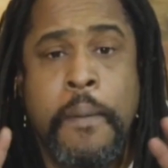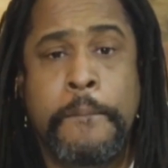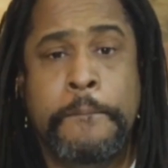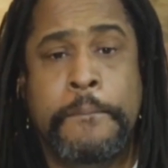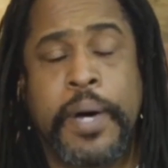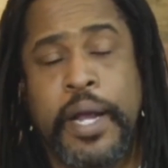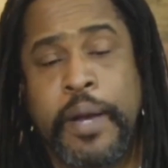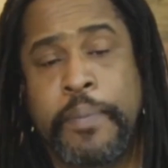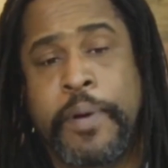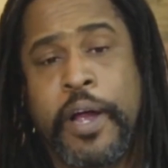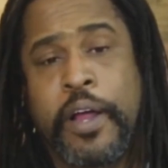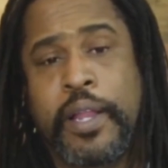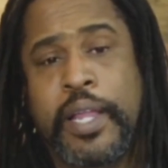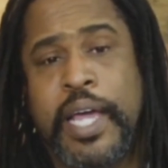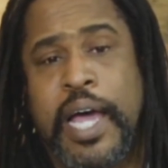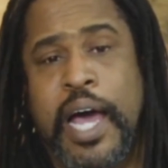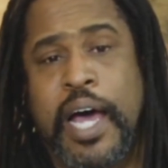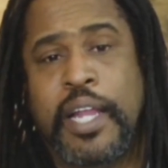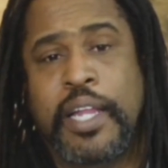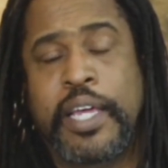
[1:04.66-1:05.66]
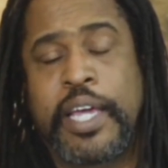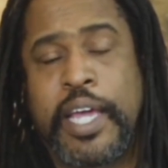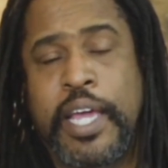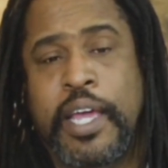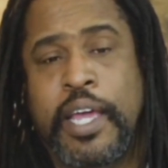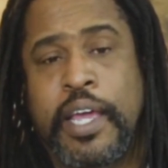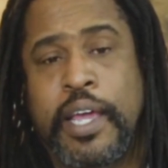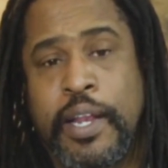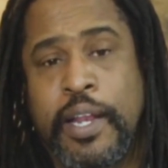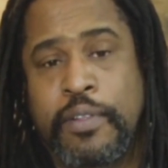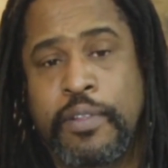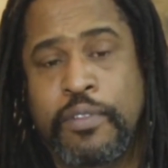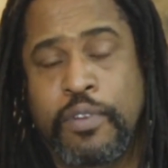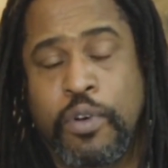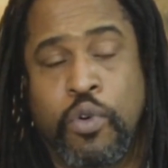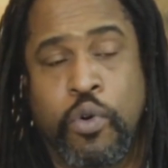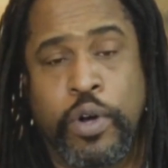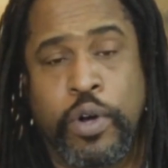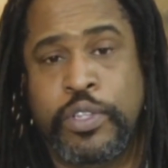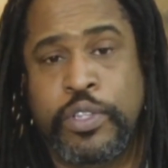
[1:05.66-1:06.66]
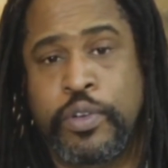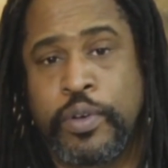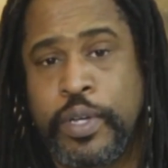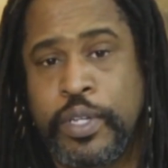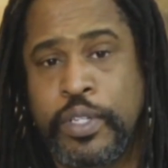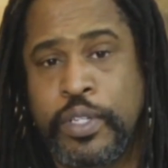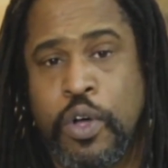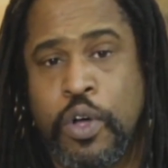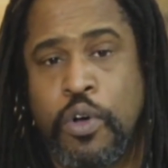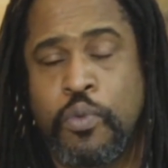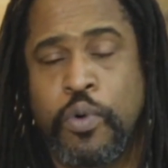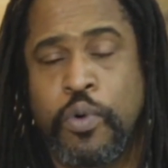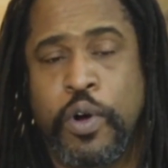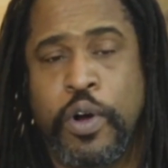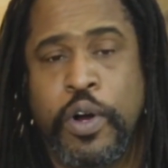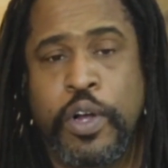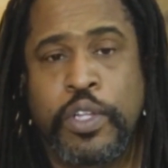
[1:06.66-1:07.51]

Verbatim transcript: But apparently Ali, and according to his own words,